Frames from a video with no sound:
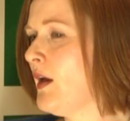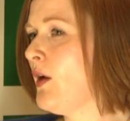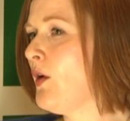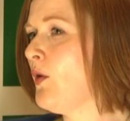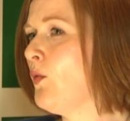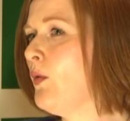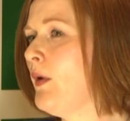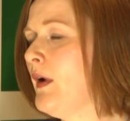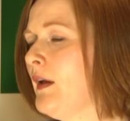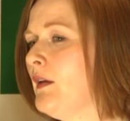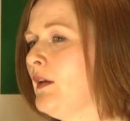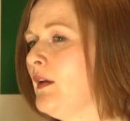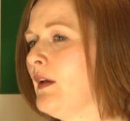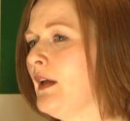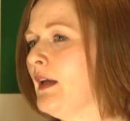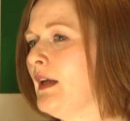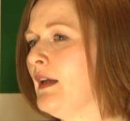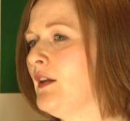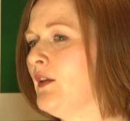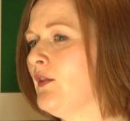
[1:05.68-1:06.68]
Well,
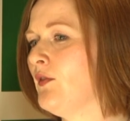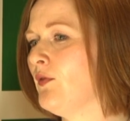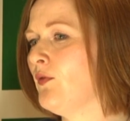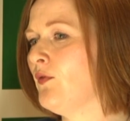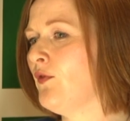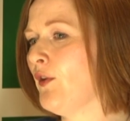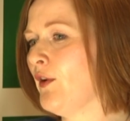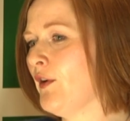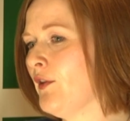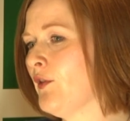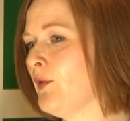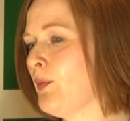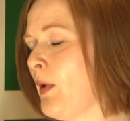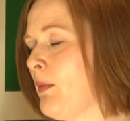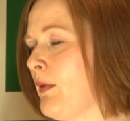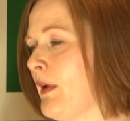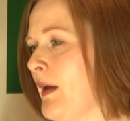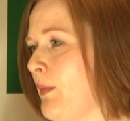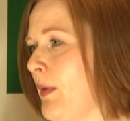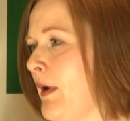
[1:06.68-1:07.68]
it's first
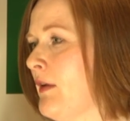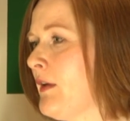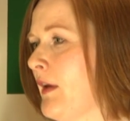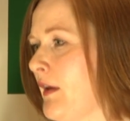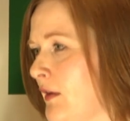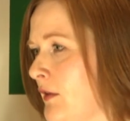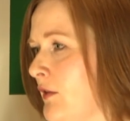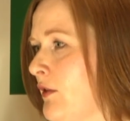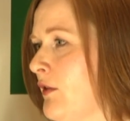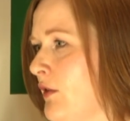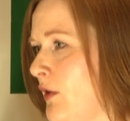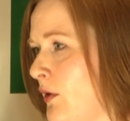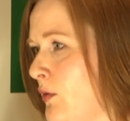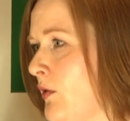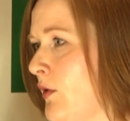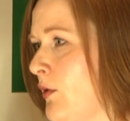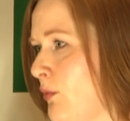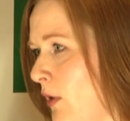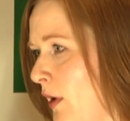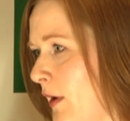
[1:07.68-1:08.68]
probably about getting to know
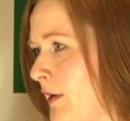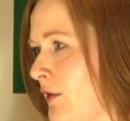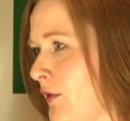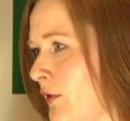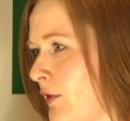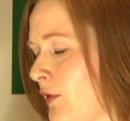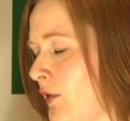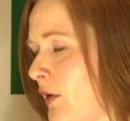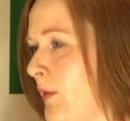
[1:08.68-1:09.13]
the riders.